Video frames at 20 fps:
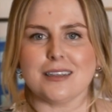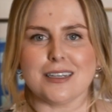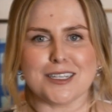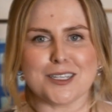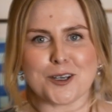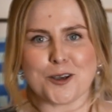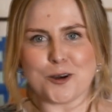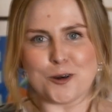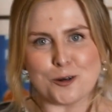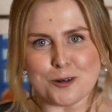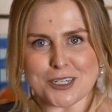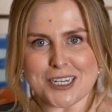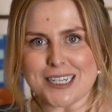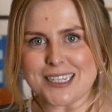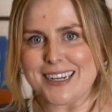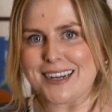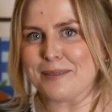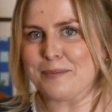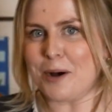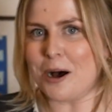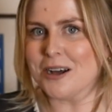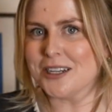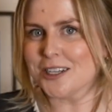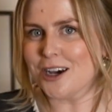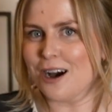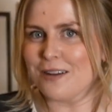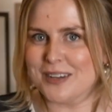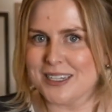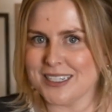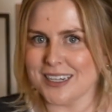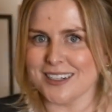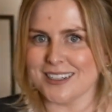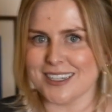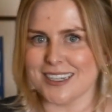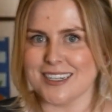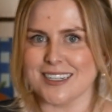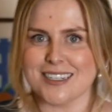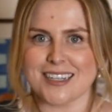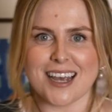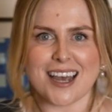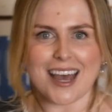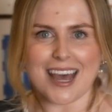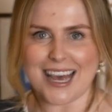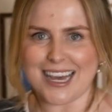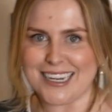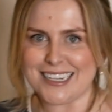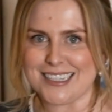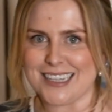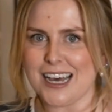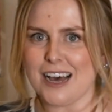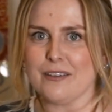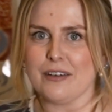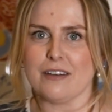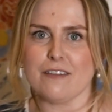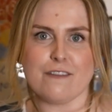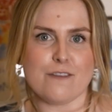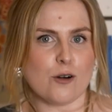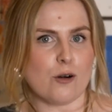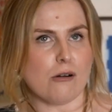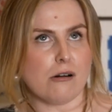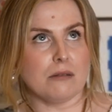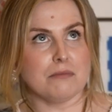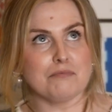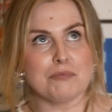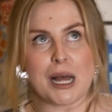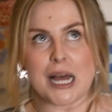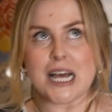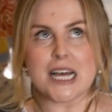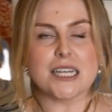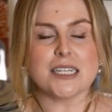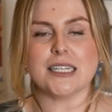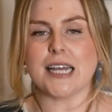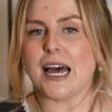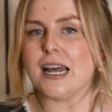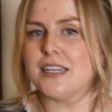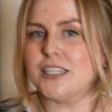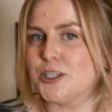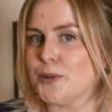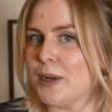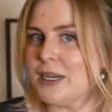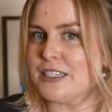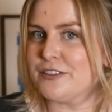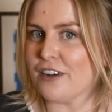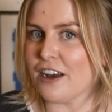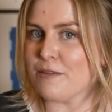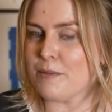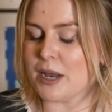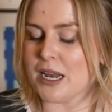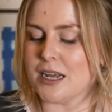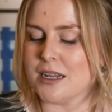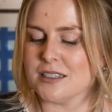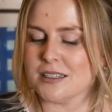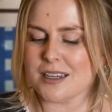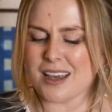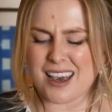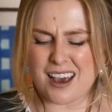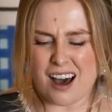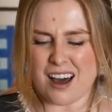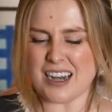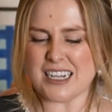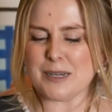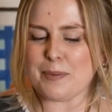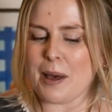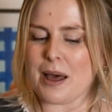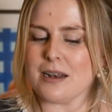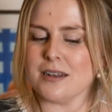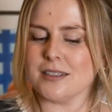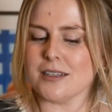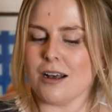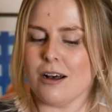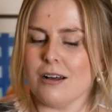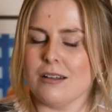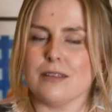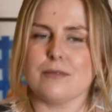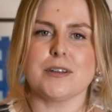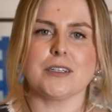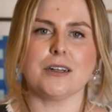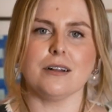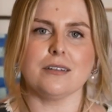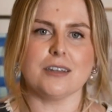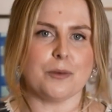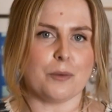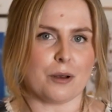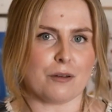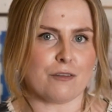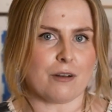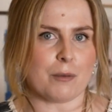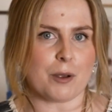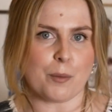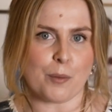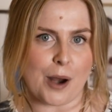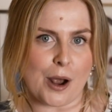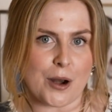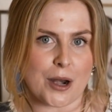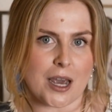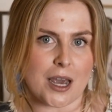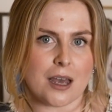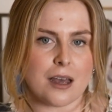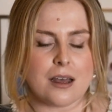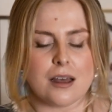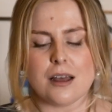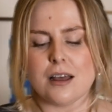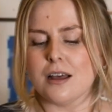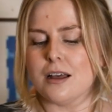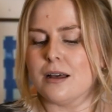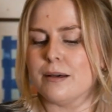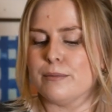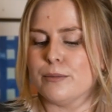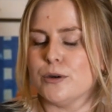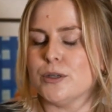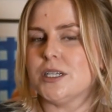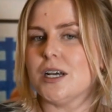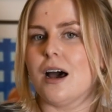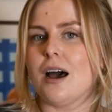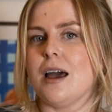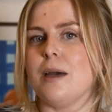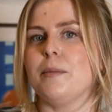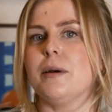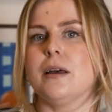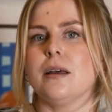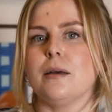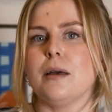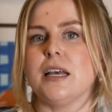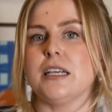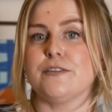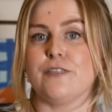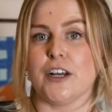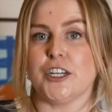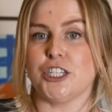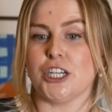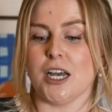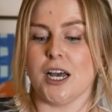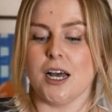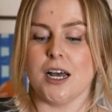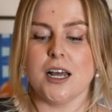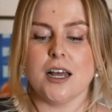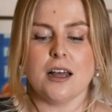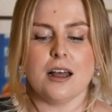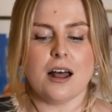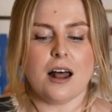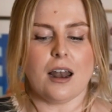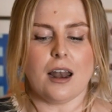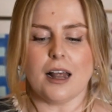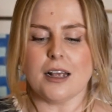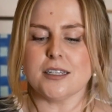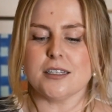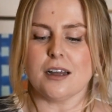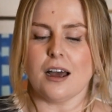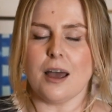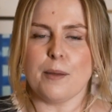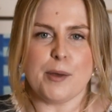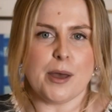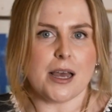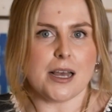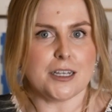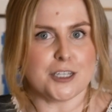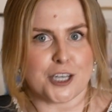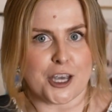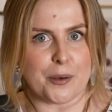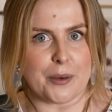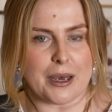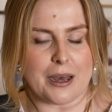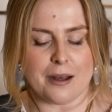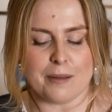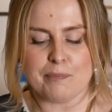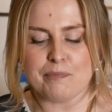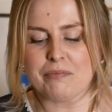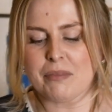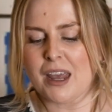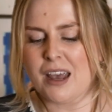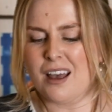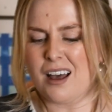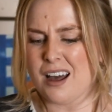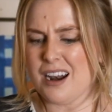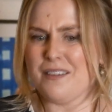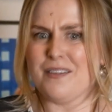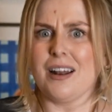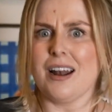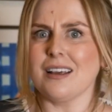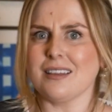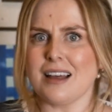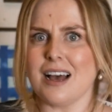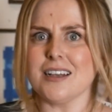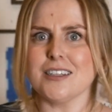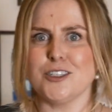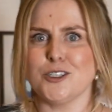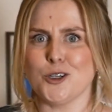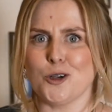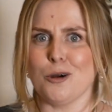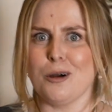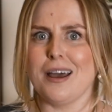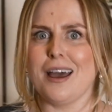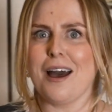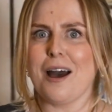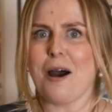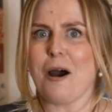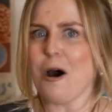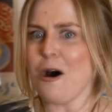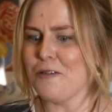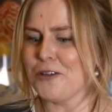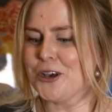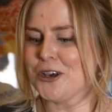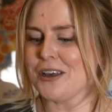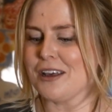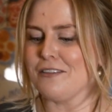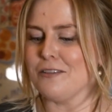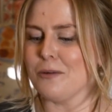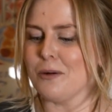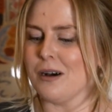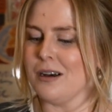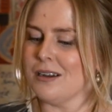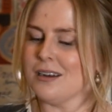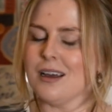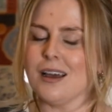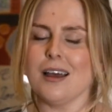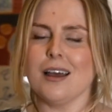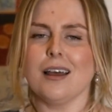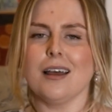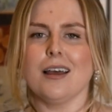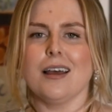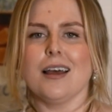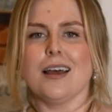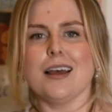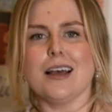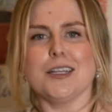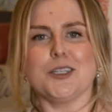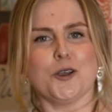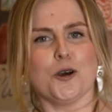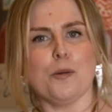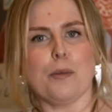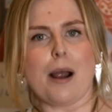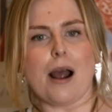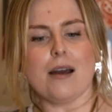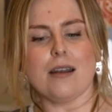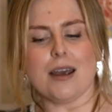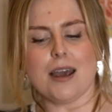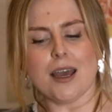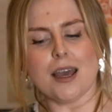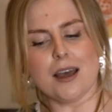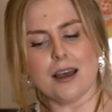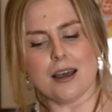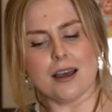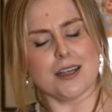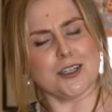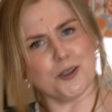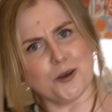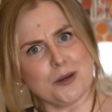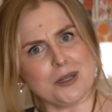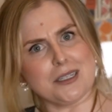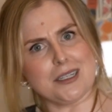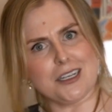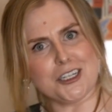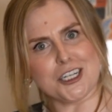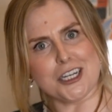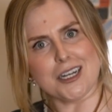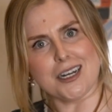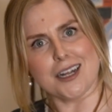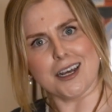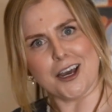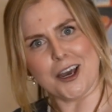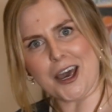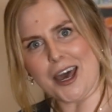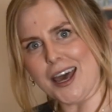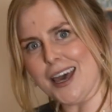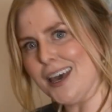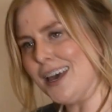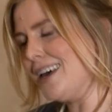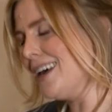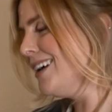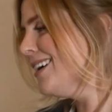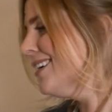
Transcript: this gorgeous little pot of indulgence into the oven for 10 to 25 minutes. It kind of depends on the result you want from your brownie. More time is fudgier, less time is gooier. And I feel like that's the joy of cooking for one. It's your brownie, it's your decision, okay?